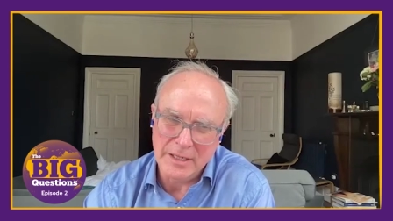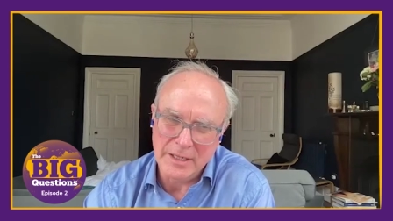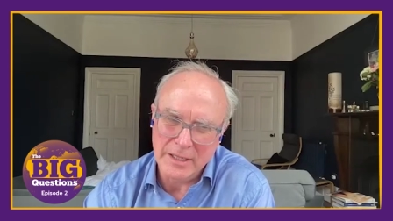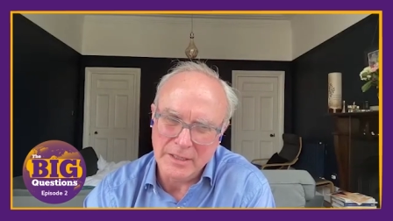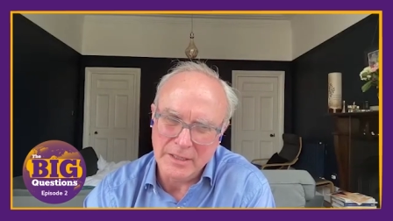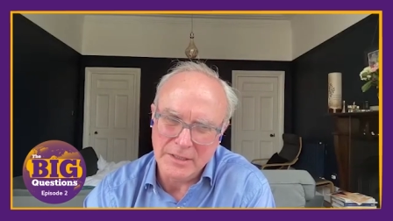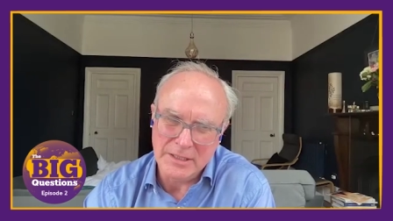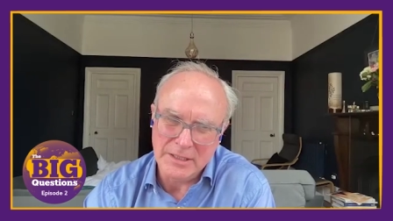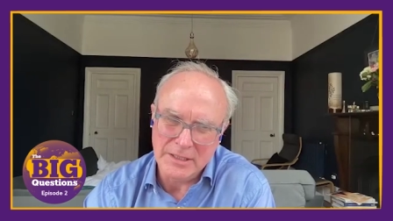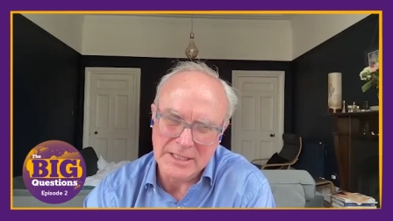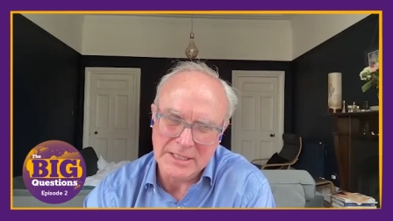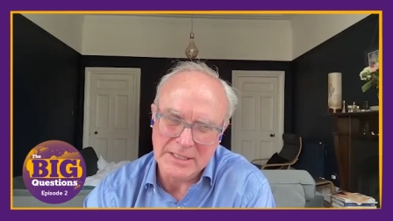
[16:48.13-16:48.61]

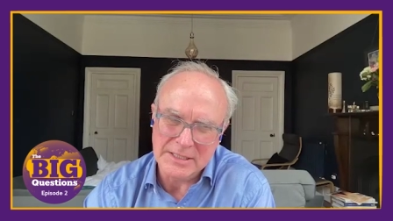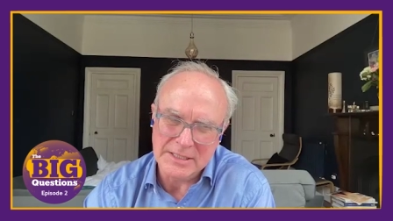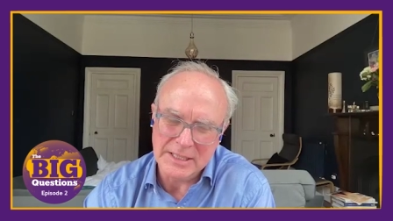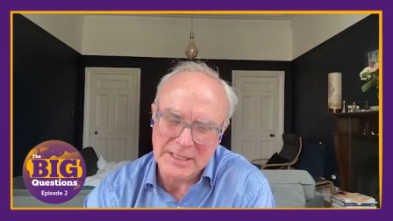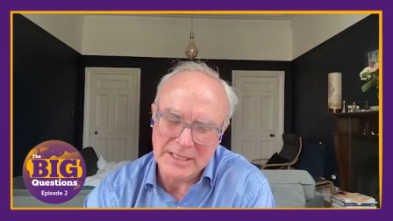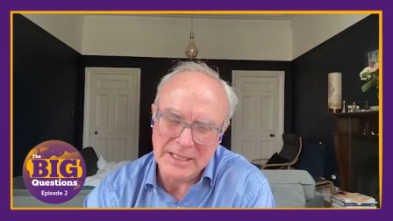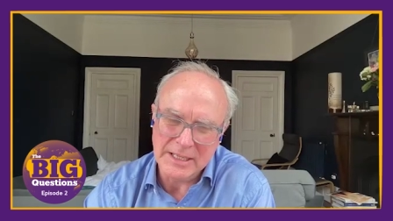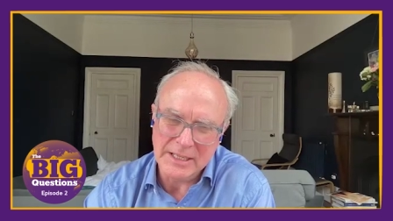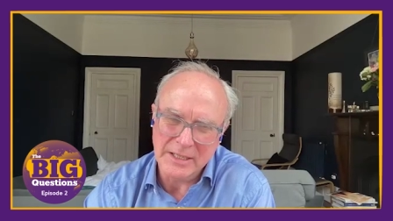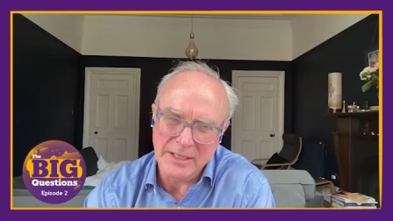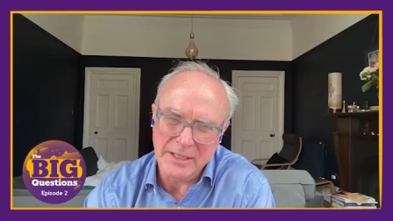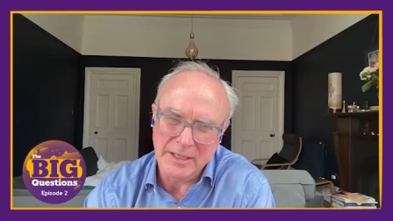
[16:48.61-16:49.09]
uh,
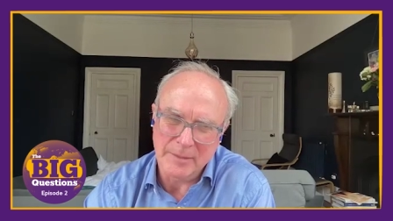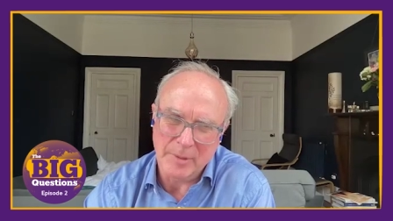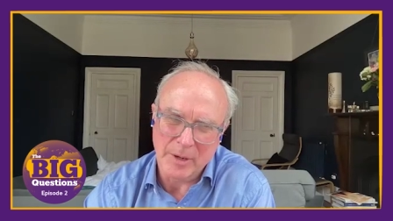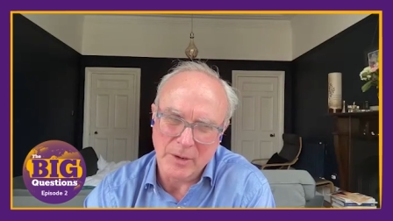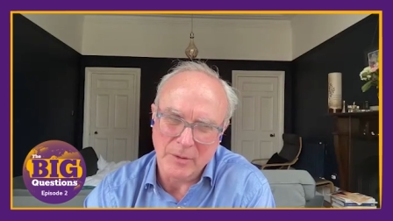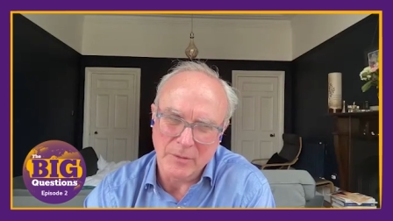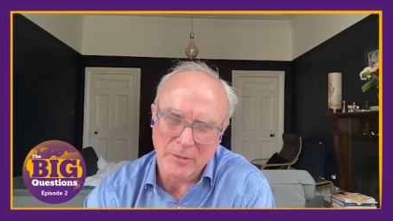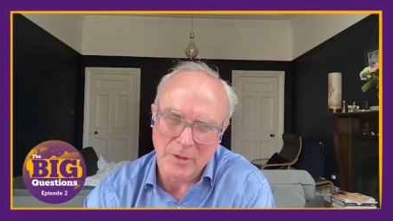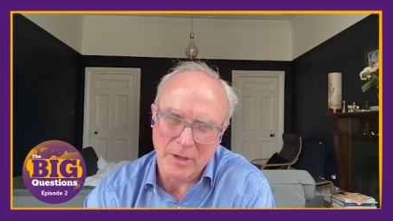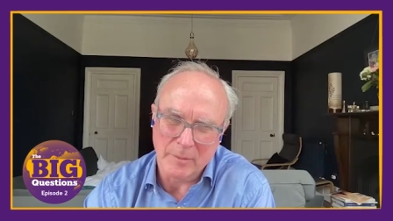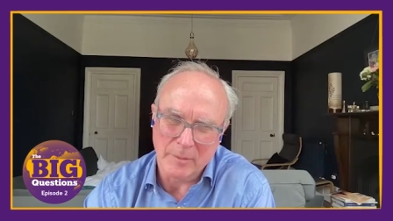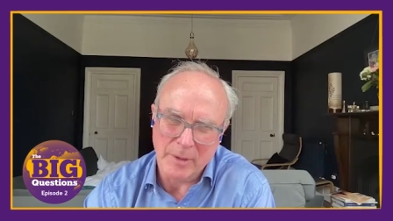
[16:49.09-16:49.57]
in
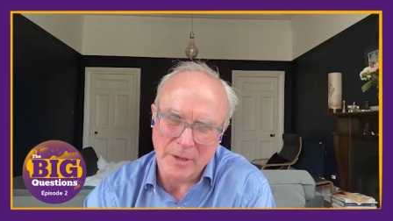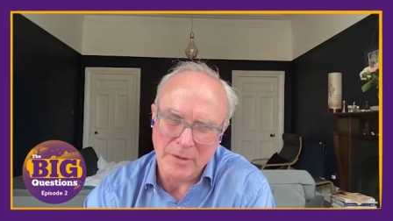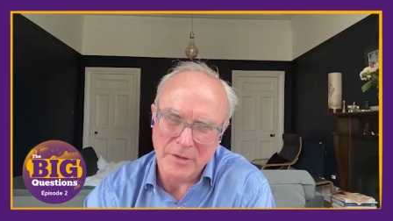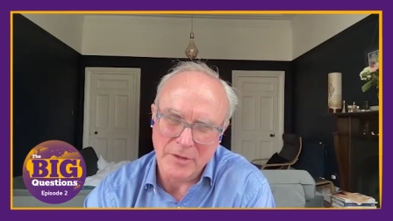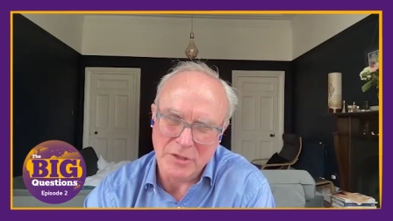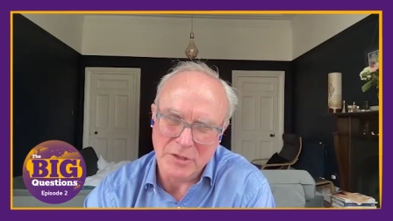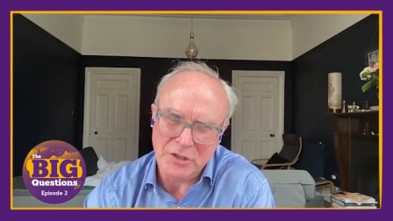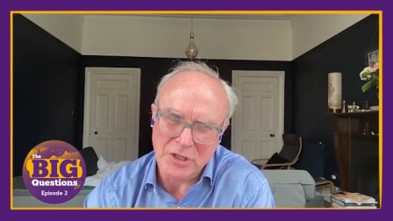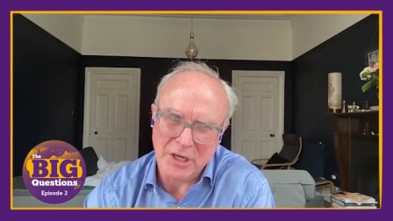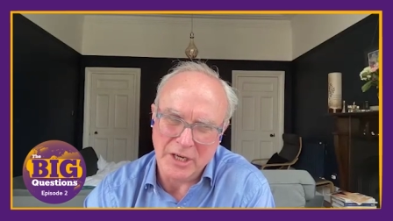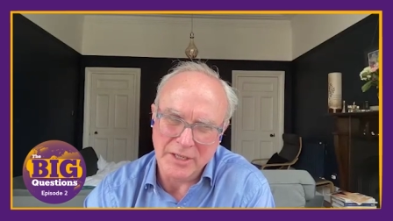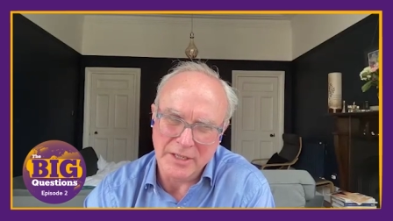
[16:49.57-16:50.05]
DC
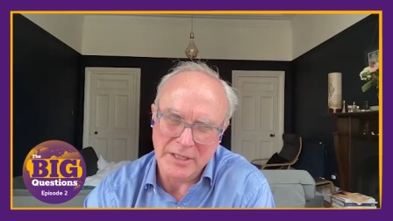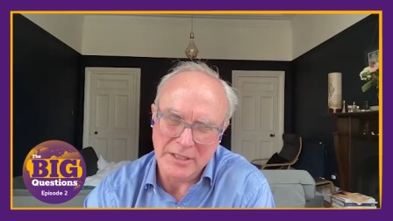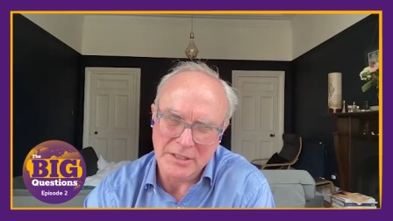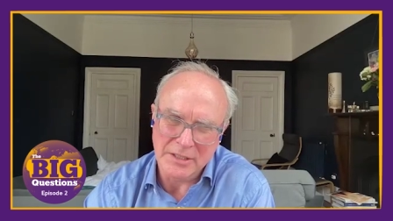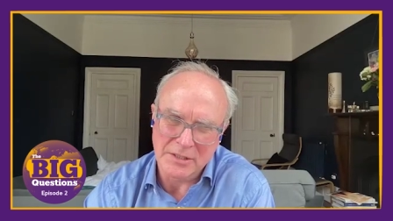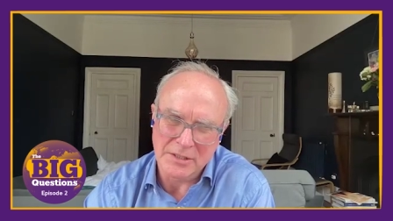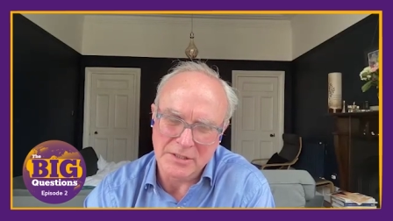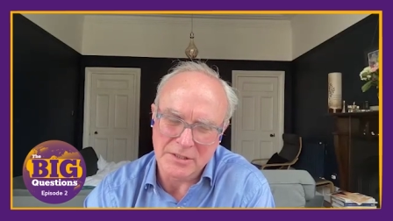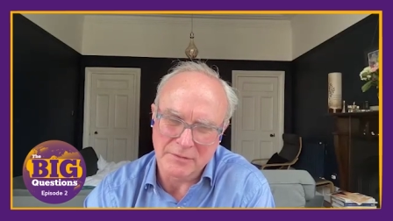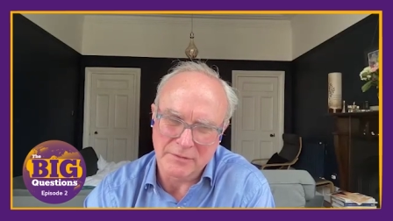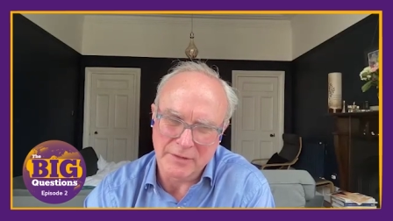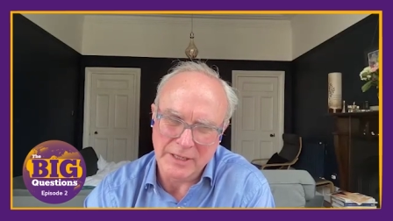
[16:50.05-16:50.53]
about about the
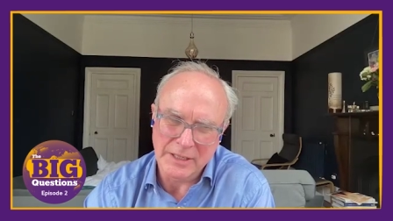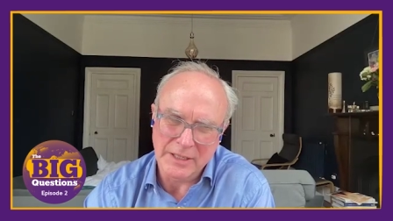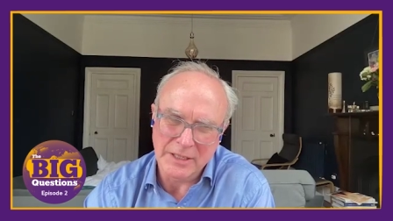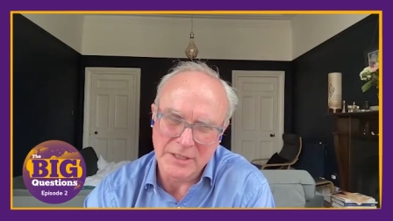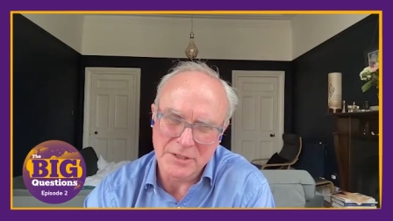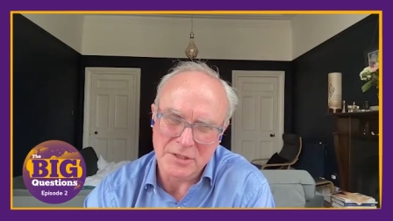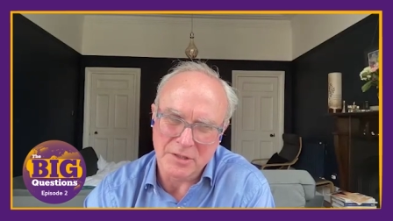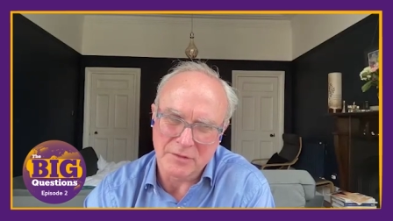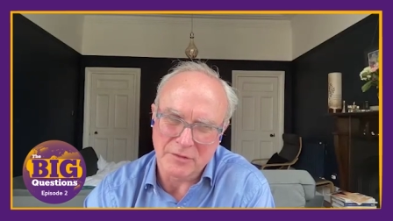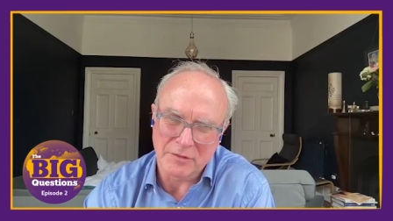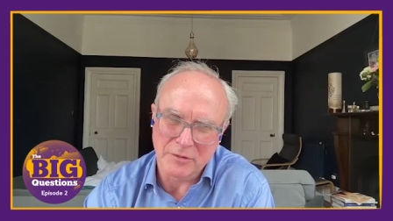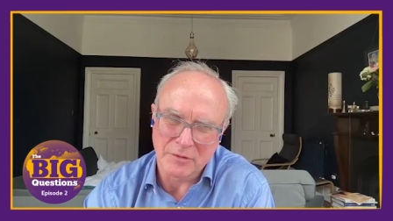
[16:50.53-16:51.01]
Chinese
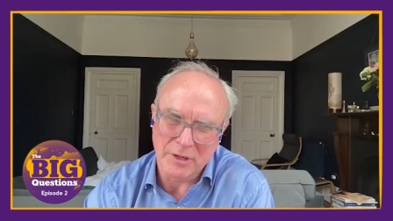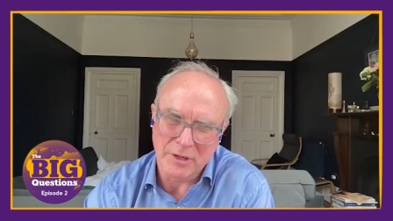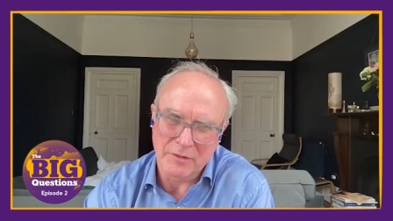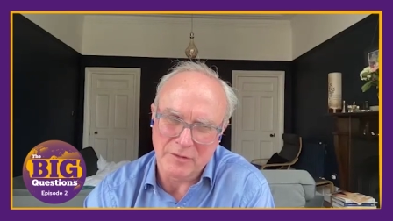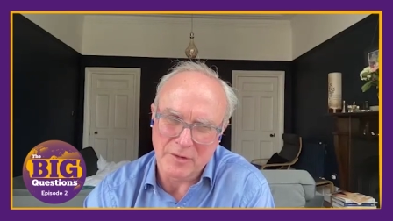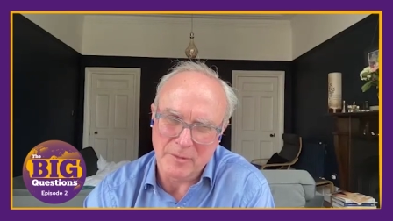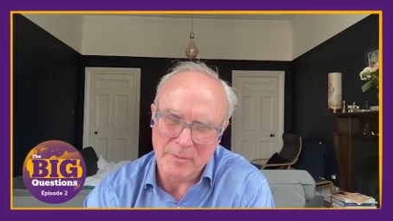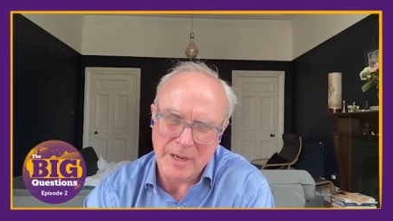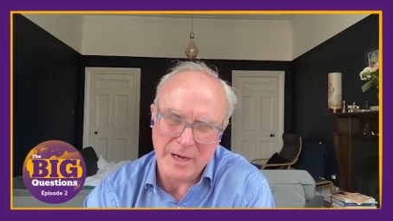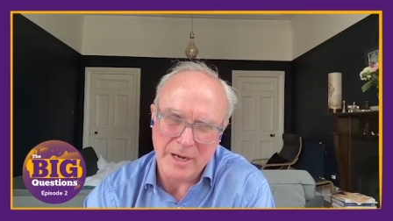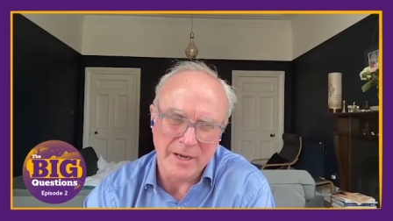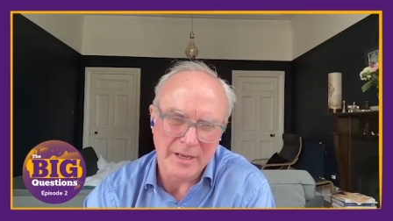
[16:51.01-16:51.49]

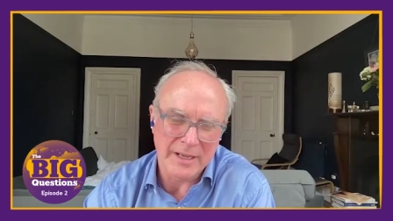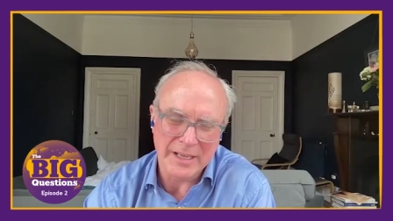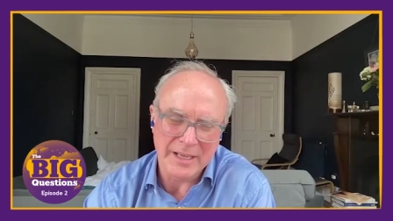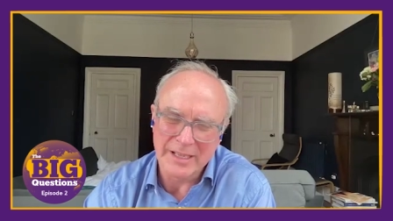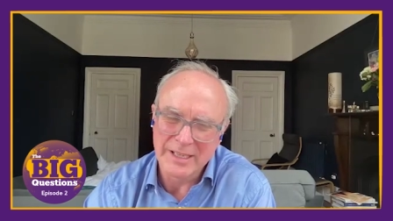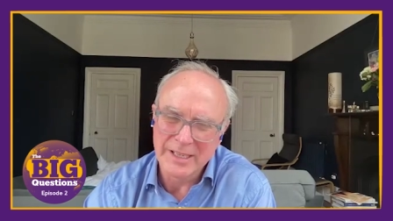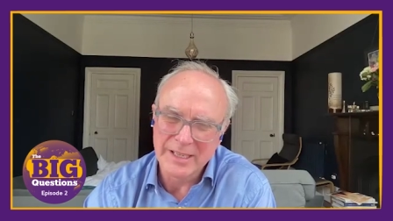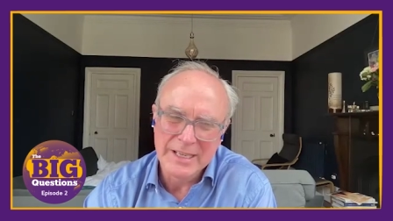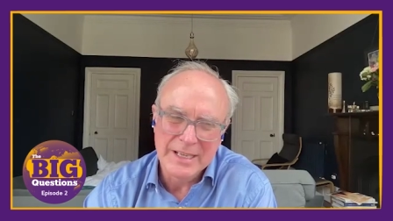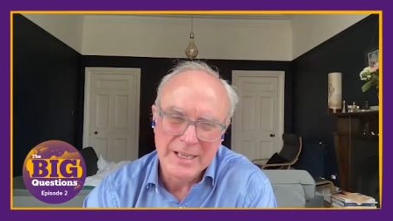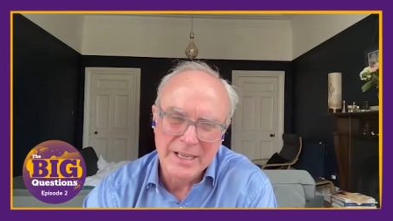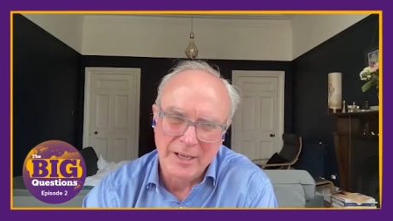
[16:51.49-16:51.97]
surveillance of of
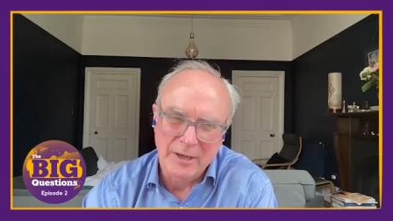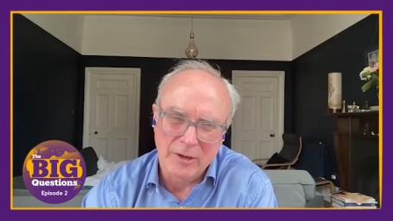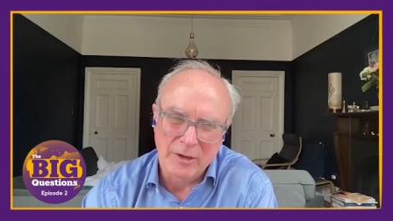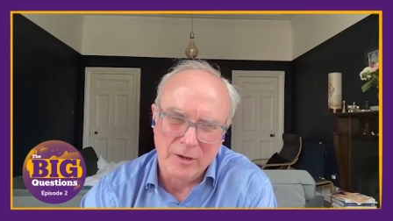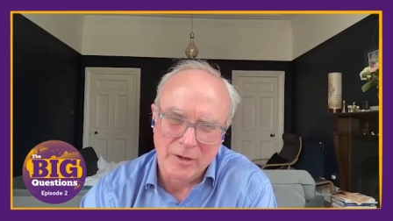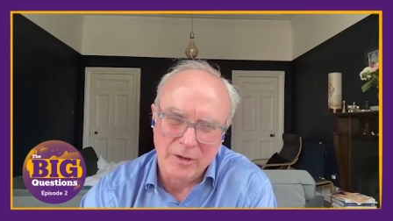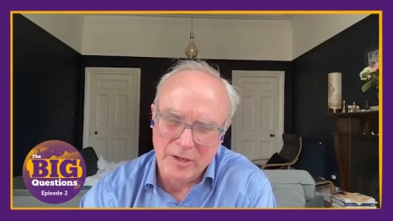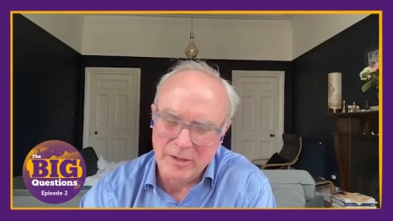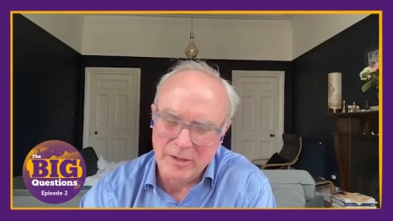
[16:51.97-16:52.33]
America?